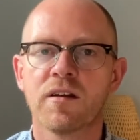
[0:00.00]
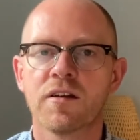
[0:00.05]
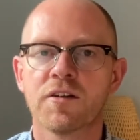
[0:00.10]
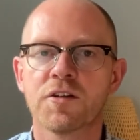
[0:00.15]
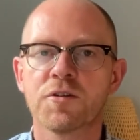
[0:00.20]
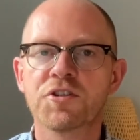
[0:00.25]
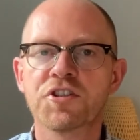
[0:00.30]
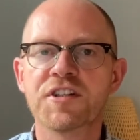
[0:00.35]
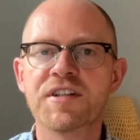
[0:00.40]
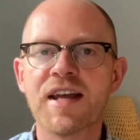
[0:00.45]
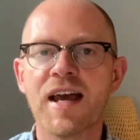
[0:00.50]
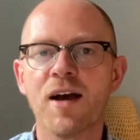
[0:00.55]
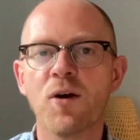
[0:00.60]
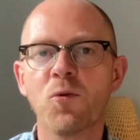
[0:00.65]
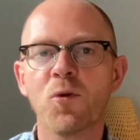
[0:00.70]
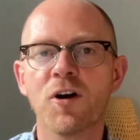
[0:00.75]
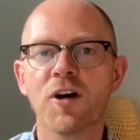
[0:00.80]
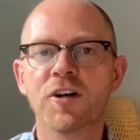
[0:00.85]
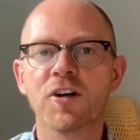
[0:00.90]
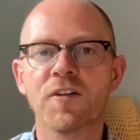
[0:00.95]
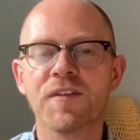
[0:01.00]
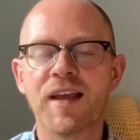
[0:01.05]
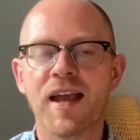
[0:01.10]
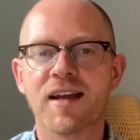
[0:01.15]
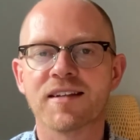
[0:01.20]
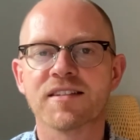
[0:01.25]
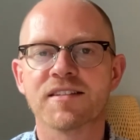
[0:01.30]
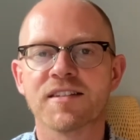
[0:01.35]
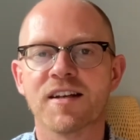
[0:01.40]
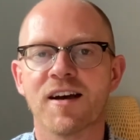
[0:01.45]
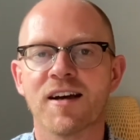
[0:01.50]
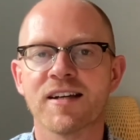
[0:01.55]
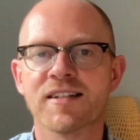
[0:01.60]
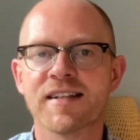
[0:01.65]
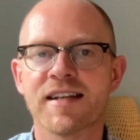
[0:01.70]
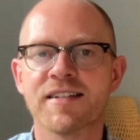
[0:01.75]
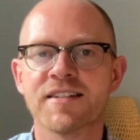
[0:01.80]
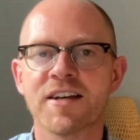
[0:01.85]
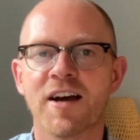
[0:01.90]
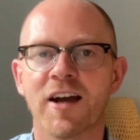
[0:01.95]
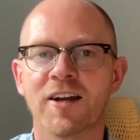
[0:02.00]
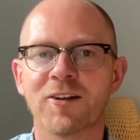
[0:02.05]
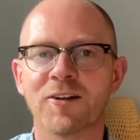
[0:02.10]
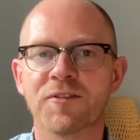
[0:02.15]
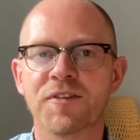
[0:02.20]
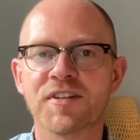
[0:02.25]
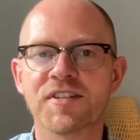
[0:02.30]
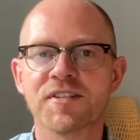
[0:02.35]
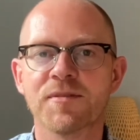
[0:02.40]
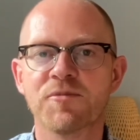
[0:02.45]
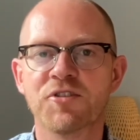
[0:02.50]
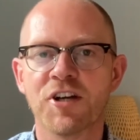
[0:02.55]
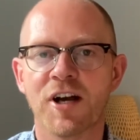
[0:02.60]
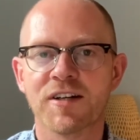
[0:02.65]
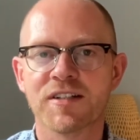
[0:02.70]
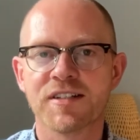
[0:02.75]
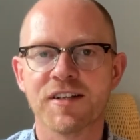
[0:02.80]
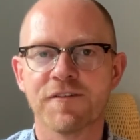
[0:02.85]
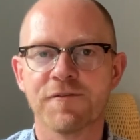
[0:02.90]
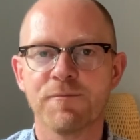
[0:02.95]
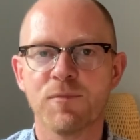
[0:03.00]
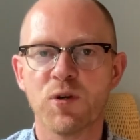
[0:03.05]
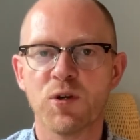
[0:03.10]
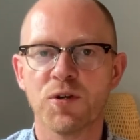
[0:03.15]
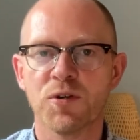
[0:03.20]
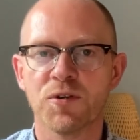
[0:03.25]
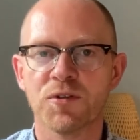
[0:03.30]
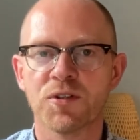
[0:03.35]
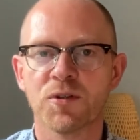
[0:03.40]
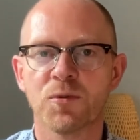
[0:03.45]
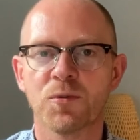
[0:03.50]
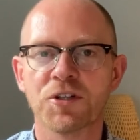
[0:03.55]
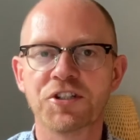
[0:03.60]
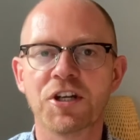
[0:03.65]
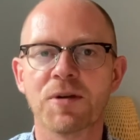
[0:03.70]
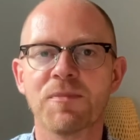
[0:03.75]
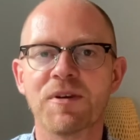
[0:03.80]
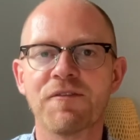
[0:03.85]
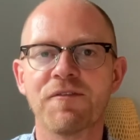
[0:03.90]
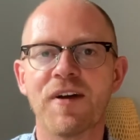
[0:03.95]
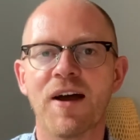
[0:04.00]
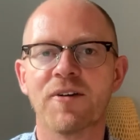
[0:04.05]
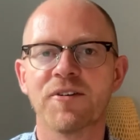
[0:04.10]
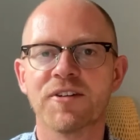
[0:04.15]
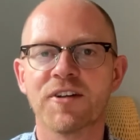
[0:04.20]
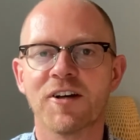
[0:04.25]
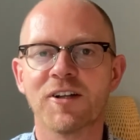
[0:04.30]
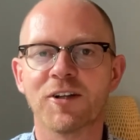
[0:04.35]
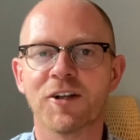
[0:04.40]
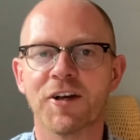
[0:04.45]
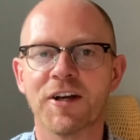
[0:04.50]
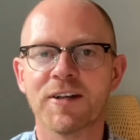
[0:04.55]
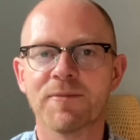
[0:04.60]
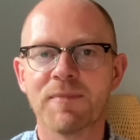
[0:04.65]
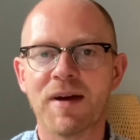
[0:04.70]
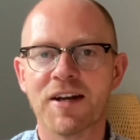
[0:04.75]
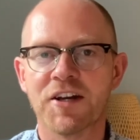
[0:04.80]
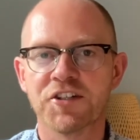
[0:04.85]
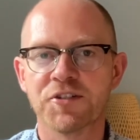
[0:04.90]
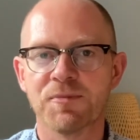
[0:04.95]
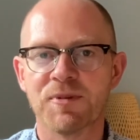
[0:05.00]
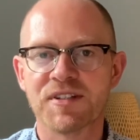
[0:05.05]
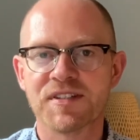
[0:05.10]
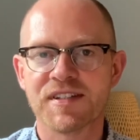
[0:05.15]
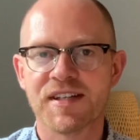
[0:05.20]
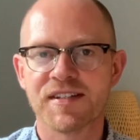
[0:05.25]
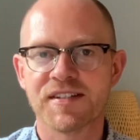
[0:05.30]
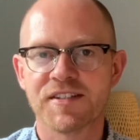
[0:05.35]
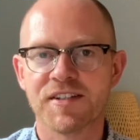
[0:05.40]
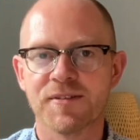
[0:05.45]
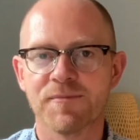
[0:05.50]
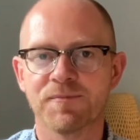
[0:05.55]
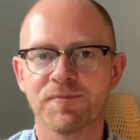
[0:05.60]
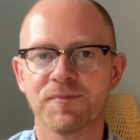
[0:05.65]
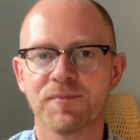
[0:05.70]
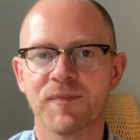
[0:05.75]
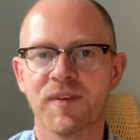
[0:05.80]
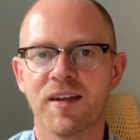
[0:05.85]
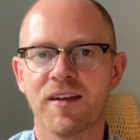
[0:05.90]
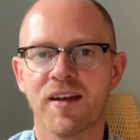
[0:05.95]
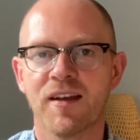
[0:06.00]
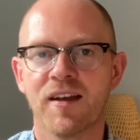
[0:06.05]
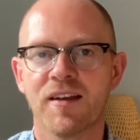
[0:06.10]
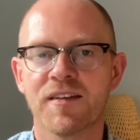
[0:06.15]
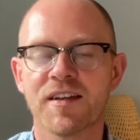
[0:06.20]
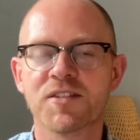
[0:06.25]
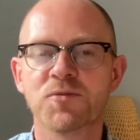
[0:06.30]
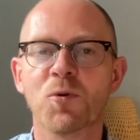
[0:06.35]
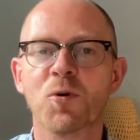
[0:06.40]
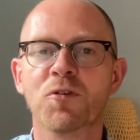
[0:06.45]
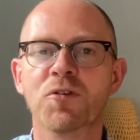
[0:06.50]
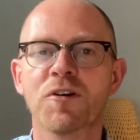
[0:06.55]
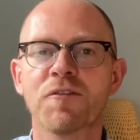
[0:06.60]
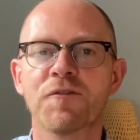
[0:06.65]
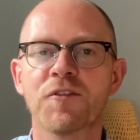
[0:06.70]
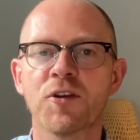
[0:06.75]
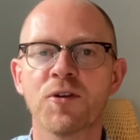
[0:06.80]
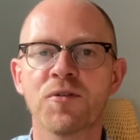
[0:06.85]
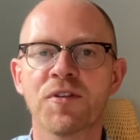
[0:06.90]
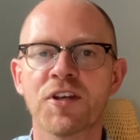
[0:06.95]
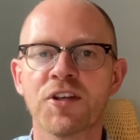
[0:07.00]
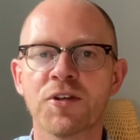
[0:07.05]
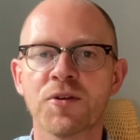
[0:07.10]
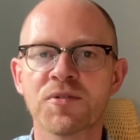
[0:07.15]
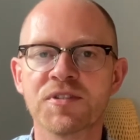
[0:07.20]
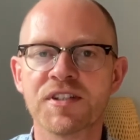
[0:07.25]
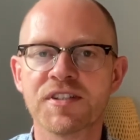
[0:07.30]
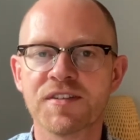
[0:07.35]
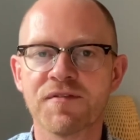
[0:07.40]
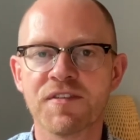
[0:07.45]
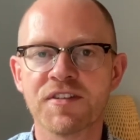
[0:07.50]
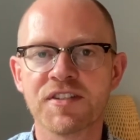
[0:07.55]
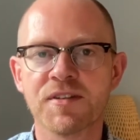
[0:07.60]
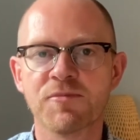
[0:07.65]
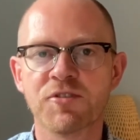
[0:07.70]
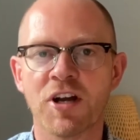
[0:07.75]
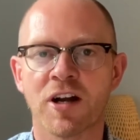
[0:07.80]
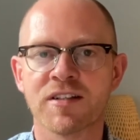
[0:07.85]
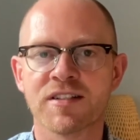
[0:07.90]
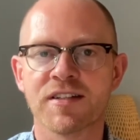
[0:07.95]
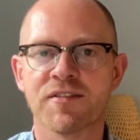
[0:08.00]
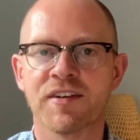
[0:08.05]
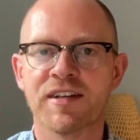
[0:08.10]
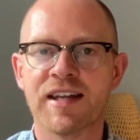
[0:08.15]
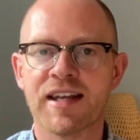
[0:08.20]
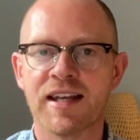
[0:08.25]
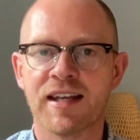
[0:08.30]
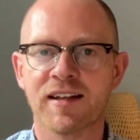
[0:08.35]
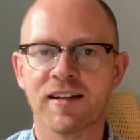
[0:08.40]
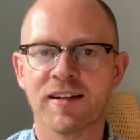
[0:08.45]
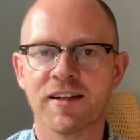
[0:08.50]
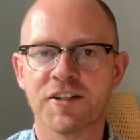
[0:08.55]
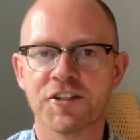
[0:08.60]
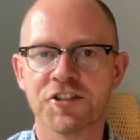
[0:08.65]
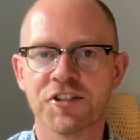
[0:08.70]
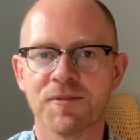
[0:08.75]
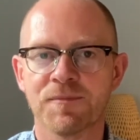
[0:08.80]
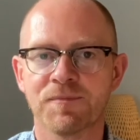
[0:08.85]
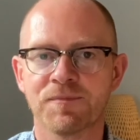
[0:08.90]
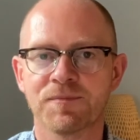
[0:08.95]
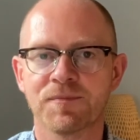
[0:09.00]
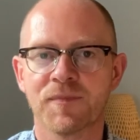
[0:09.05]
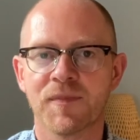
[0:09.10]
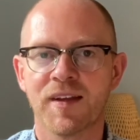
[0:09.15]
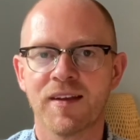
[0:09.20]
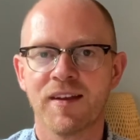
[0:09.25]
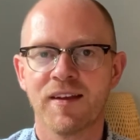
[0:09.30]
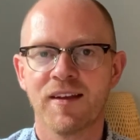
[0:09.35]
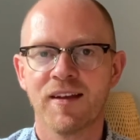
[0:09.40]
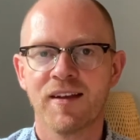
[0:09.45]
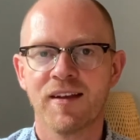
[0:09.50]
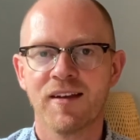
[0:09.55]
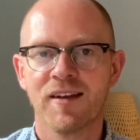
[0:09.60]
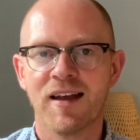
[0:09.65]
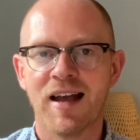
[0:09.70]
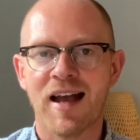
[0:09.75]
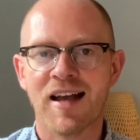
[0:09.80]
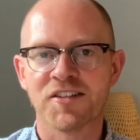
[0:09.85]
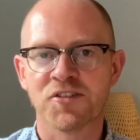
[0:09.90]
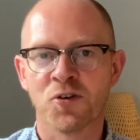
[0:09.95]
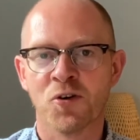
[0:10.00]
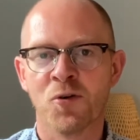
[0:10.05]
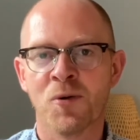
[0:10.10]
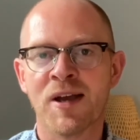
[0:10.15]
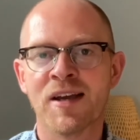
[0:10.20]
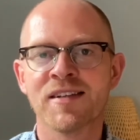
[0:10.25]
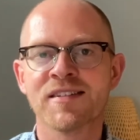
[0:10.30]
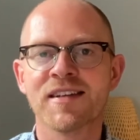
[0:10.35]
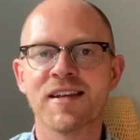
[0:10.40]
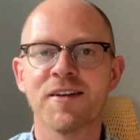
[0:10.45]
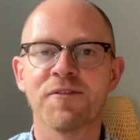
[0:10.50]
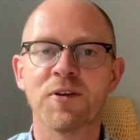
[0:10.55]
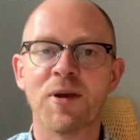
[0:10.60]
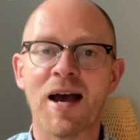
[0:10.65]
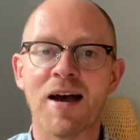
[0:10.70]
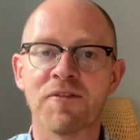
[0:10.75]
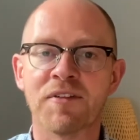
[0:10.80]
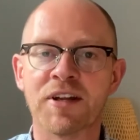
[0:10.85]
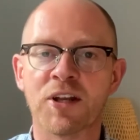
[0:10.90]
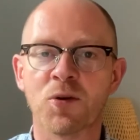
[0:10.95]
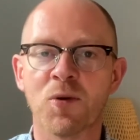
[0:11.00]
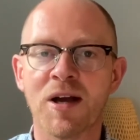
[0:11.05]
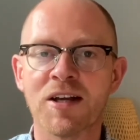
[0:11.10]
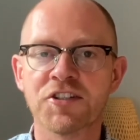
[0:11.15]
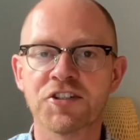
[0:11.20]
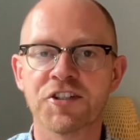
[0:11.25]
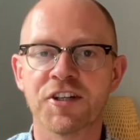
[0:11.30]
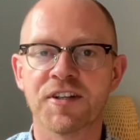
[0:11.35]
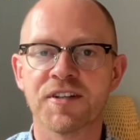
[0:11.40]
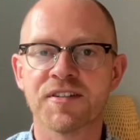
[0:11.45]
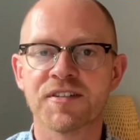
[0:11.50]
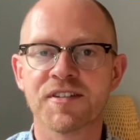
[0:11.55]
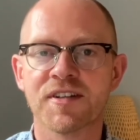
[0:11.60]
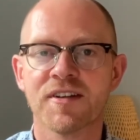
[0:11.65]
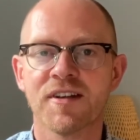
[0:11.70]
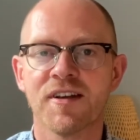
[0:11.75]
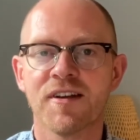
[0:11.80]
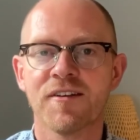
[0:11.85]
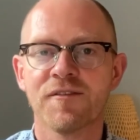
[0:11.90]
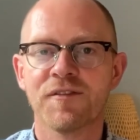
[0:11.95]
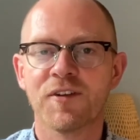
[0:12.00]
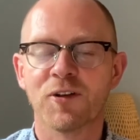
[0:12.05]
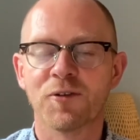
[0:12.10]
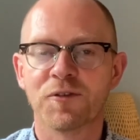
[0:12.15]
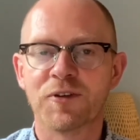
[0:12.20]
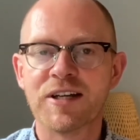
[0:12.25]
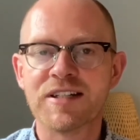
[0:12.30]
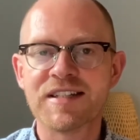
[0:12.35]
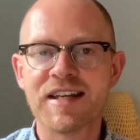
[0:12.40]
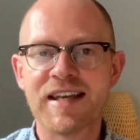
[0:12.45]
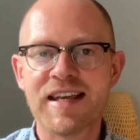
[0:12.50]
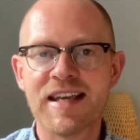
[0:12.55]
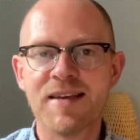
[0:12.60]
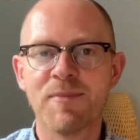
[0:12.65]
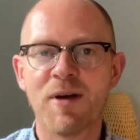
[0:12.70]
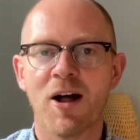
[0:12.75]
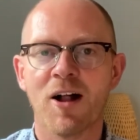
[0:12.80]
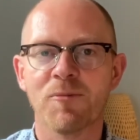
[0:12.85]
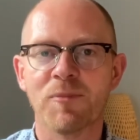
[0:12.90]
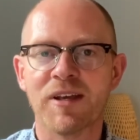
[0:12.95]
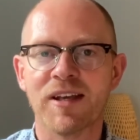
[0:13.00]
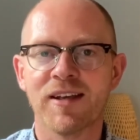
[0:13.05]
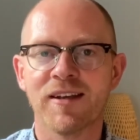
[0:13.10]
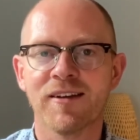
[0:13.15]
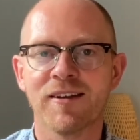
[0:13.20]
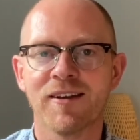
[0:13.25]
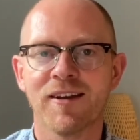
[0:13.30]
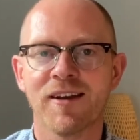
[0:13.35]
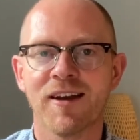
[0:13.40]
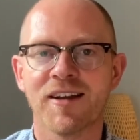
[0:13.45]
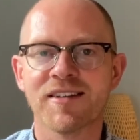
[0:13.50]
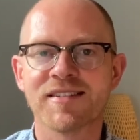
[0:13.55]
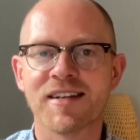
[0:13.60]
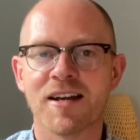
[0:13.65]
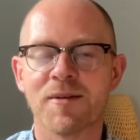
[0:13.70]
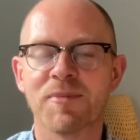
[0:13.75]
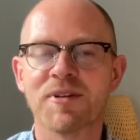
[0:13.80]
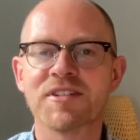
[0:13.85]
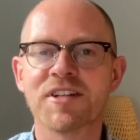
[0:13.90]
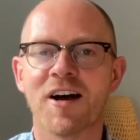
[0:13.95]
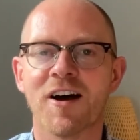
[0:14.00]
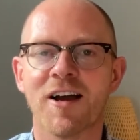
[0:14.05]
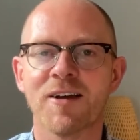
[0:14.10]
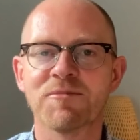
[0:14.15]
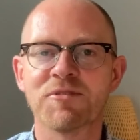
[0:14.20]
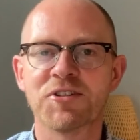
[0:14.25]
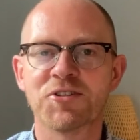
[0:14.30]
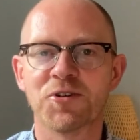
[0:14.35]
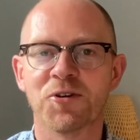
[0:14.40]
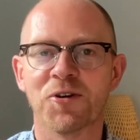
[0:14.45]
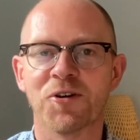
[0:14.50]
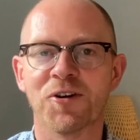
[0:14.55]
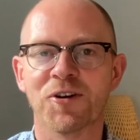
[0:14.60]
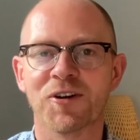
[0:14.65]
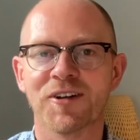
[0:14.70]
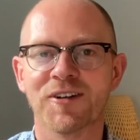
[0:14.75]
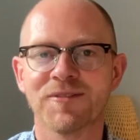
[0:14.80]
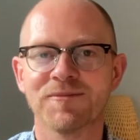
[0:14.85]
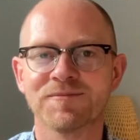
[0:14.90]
You should now work on the exercise entitled the subjunctive mood, which can be found in our learning management system. This will review the uses of the subjunctive in English. As always, if you have any questions, feel free to email me and set up a time to talk.